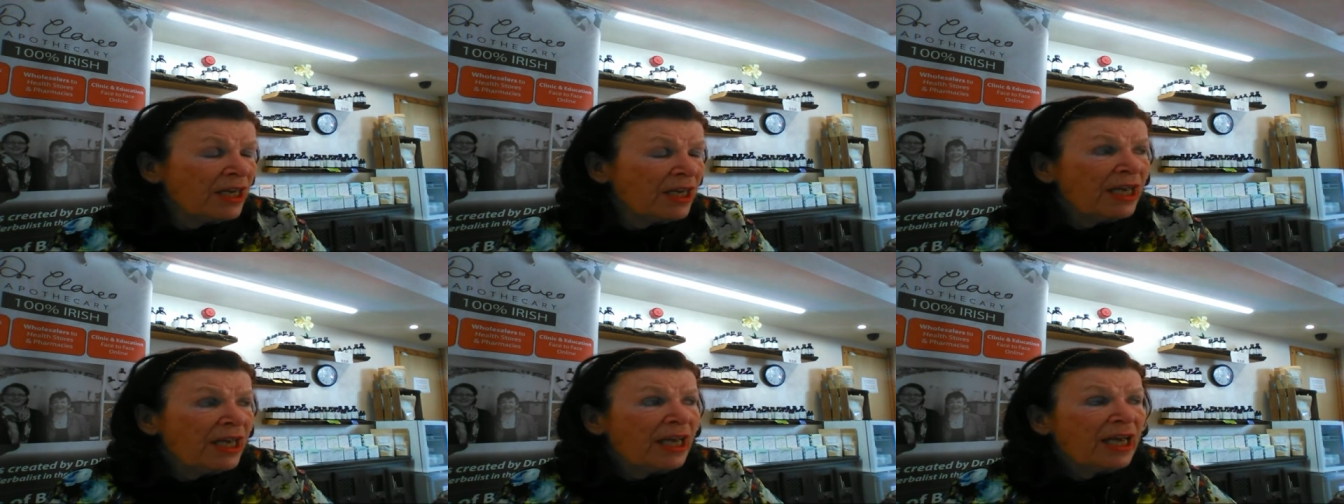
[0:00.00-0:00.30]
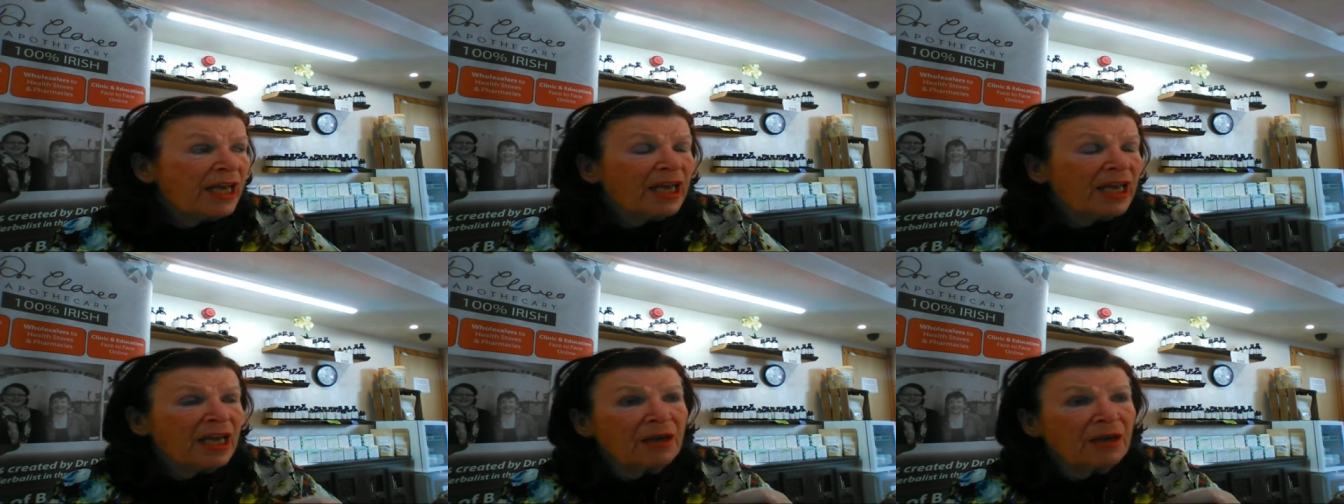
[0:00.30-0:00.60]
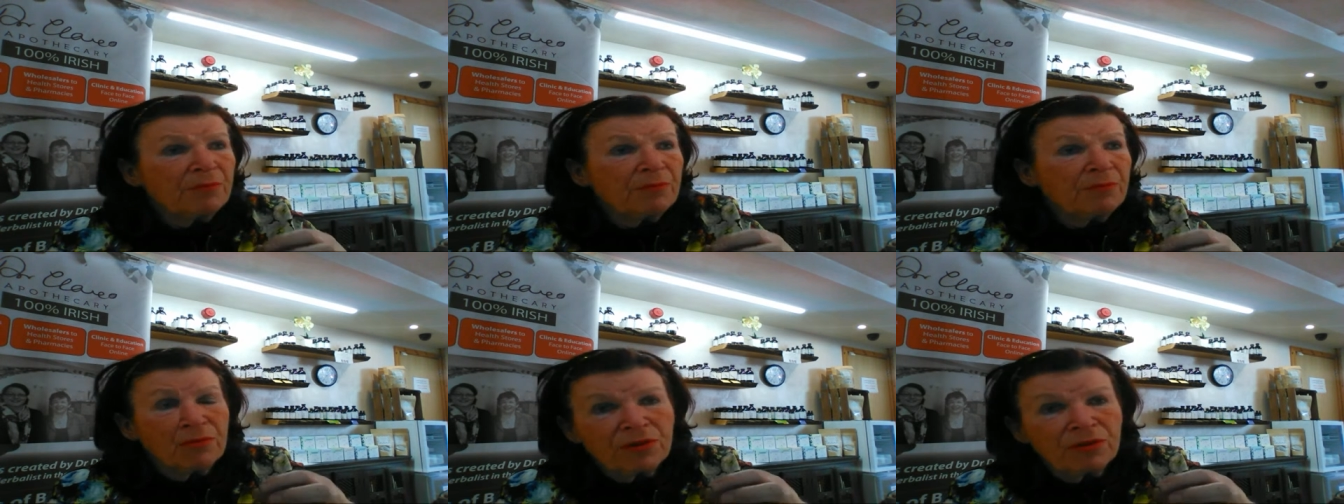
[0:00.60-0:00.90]
um,
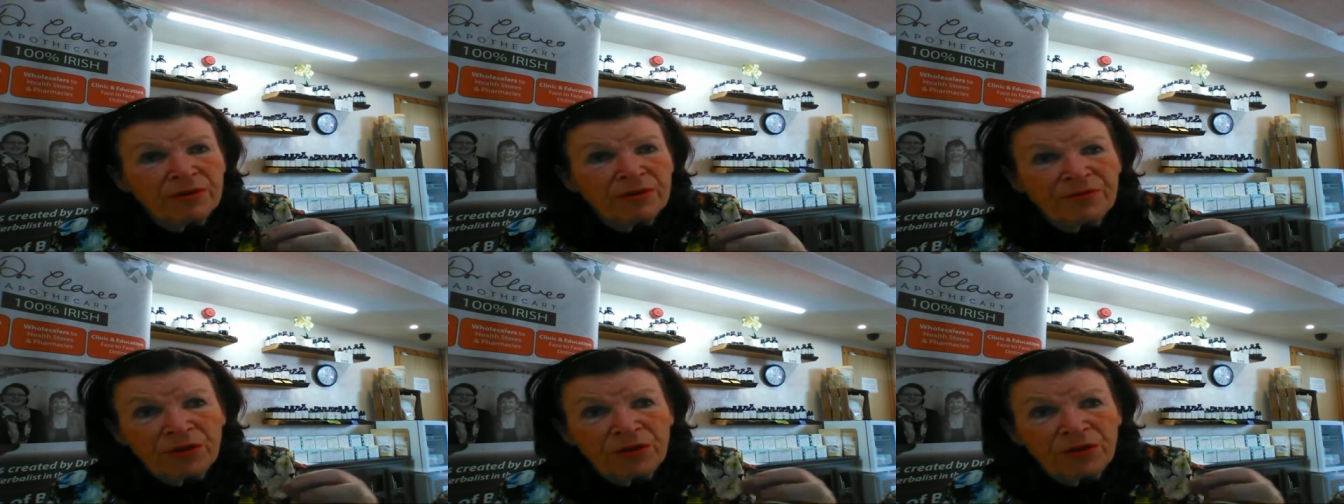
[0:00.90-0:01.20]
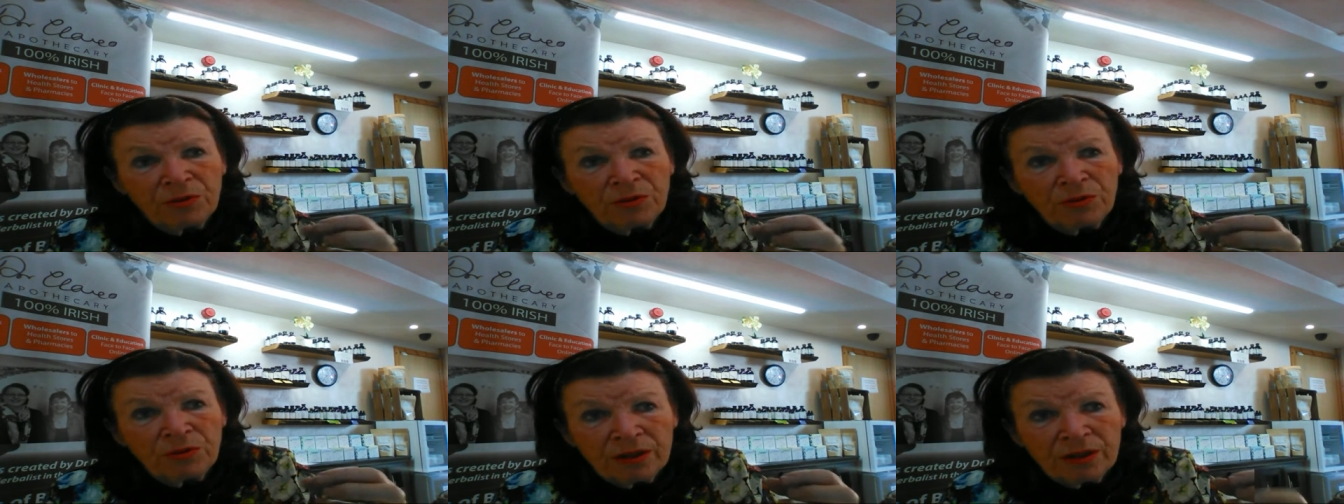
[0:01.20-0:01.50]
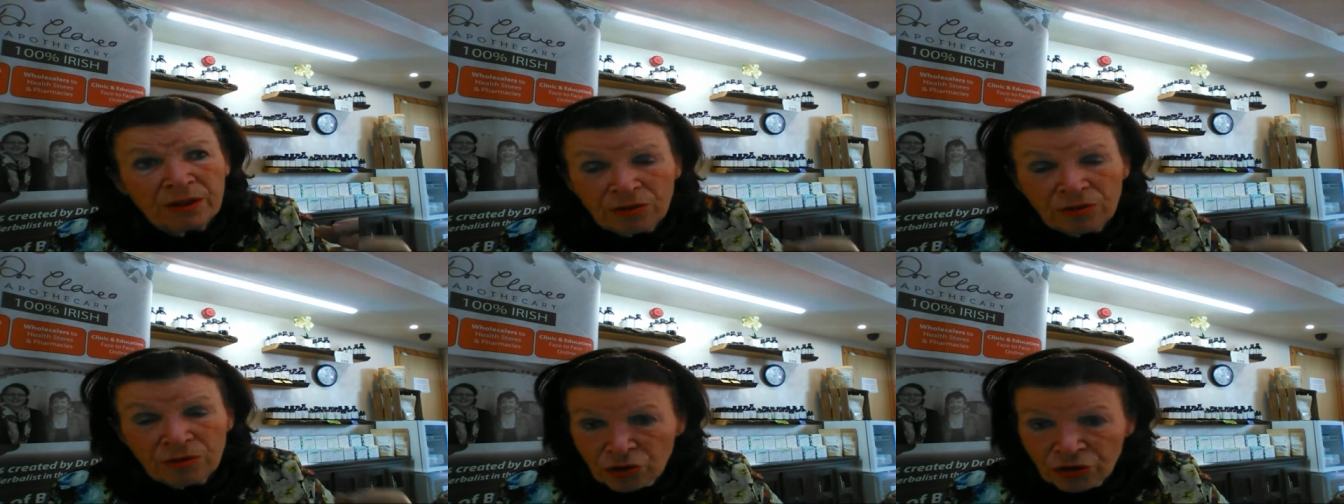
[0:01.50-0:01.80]
reviewing
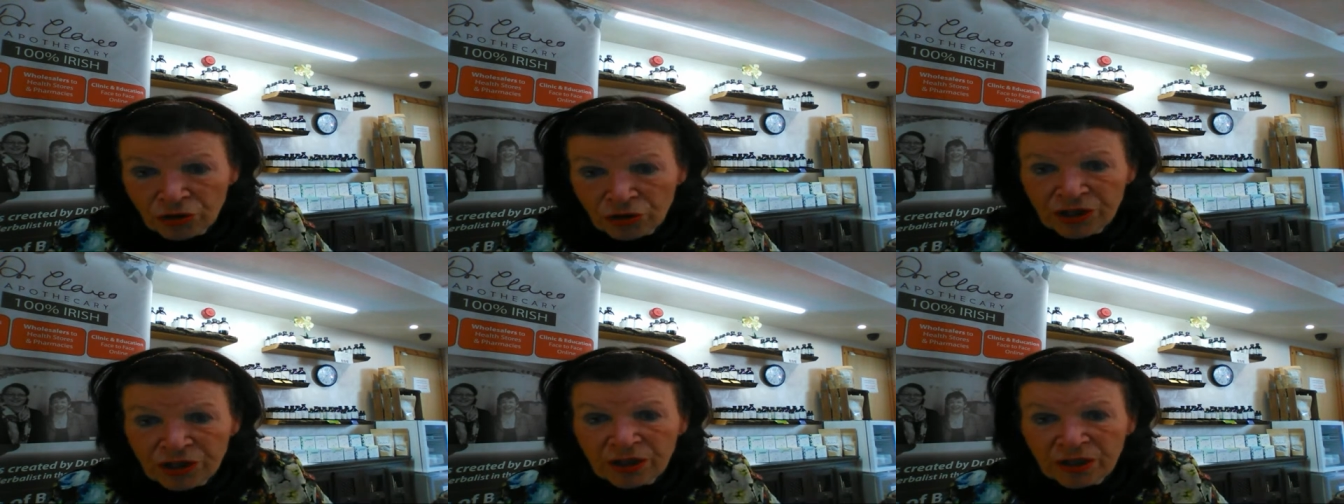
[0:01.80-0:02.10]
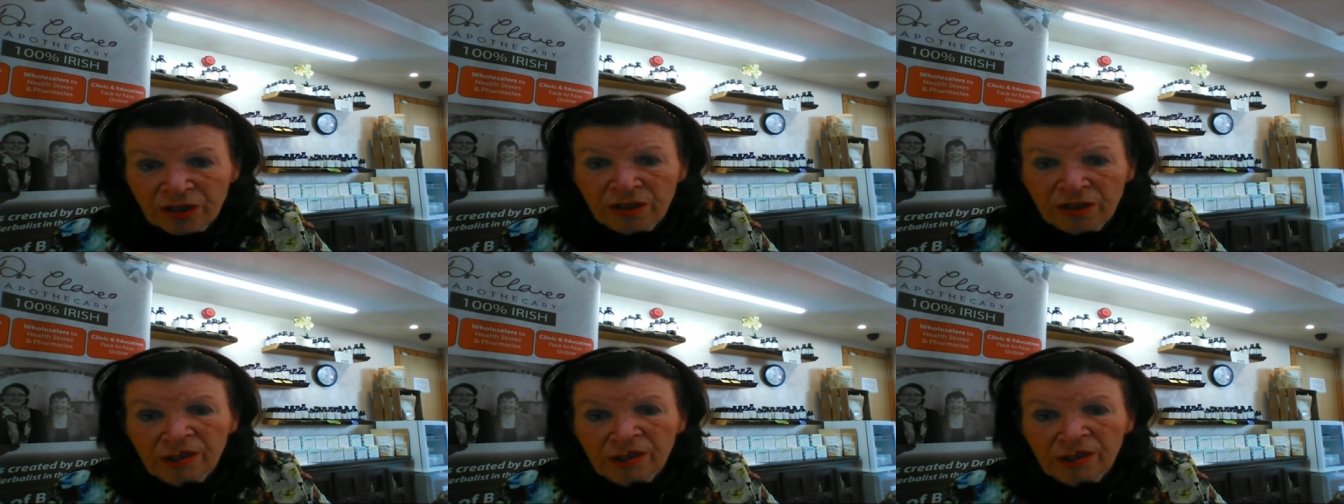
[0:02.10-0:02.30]
nutrition